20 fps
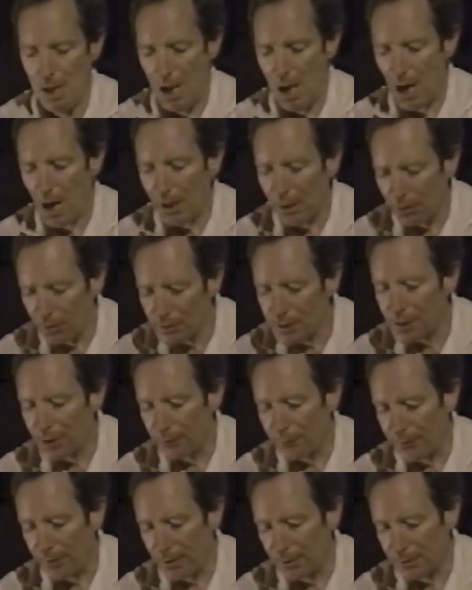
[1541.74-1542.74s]
I also
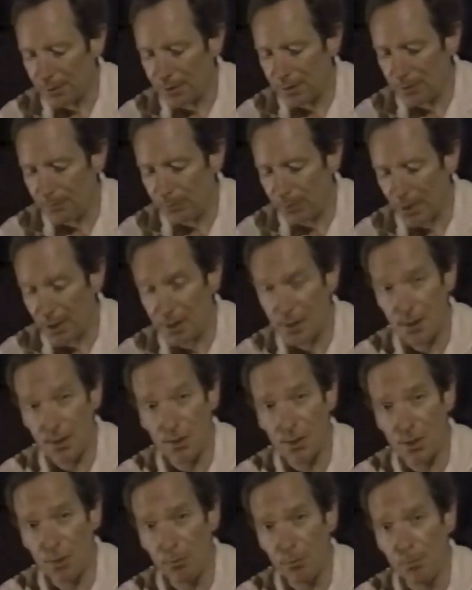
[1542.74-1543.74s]
felt depressed
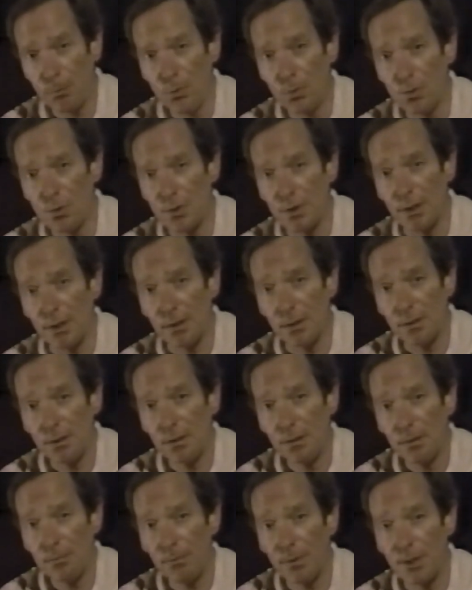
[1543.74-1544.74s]
as a reporter,
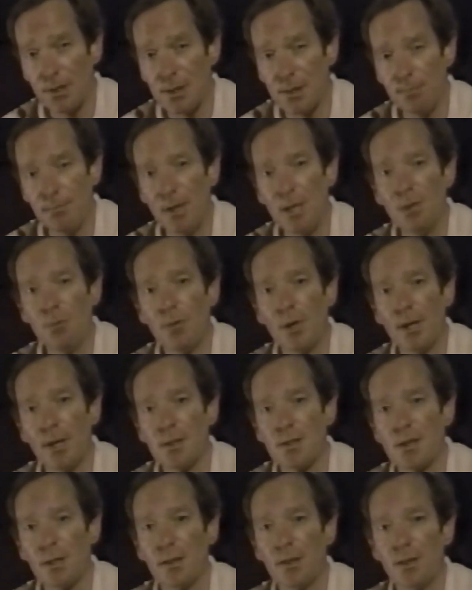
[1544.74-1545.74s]
because in many
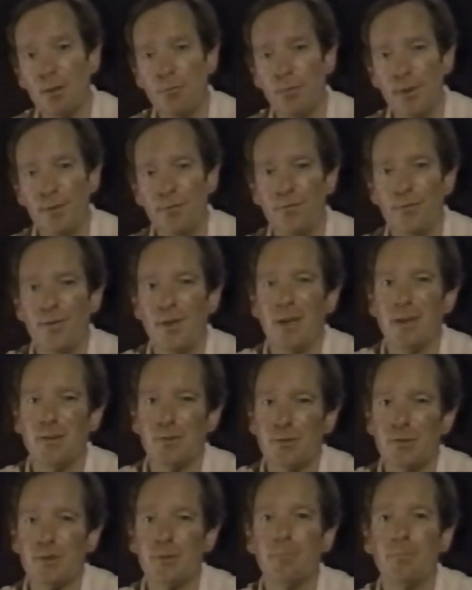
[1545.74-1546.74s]
ways I think we
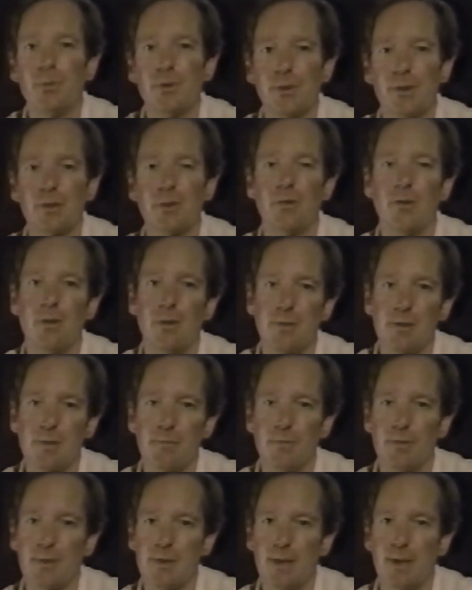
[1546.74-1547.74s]
failed to put across
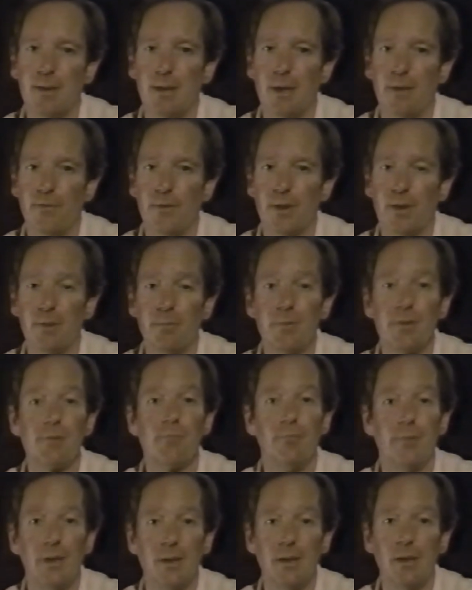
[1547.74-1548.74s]
what South Africa was
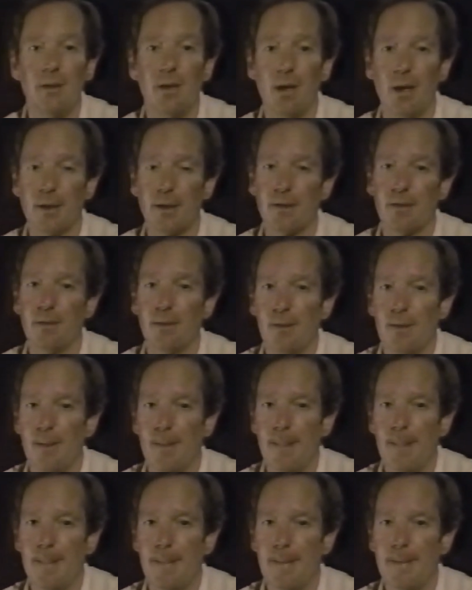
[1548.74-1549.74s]
really like
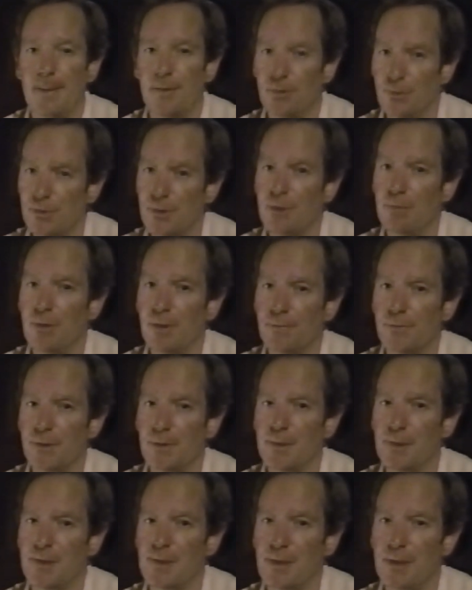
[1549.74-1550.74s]
and all too
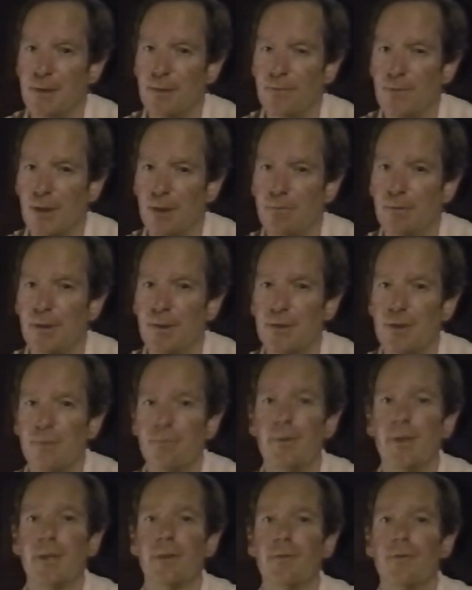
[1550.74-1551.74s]
often served only to
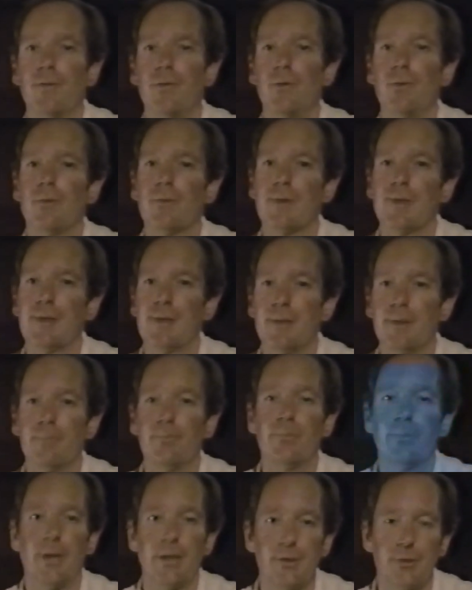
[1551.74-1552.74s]
reinforce the
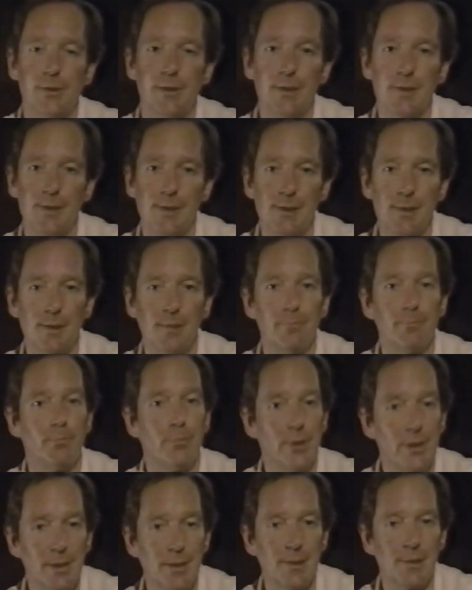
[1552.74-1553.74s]
prejudices and
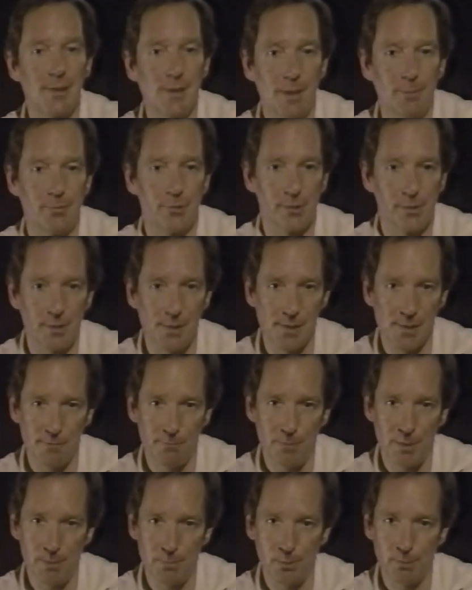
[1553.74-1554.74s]
preconceptions of
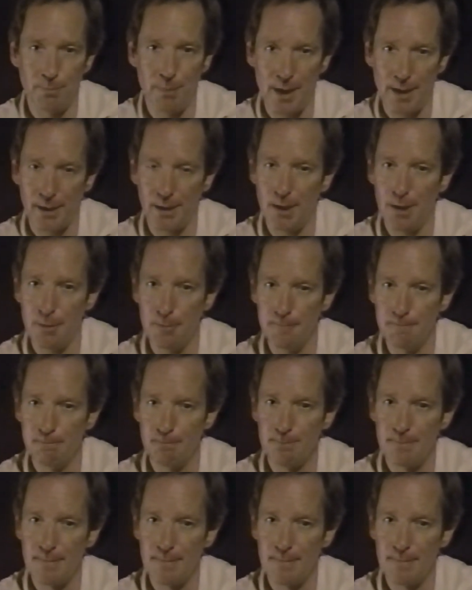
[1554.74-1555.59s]
people back home.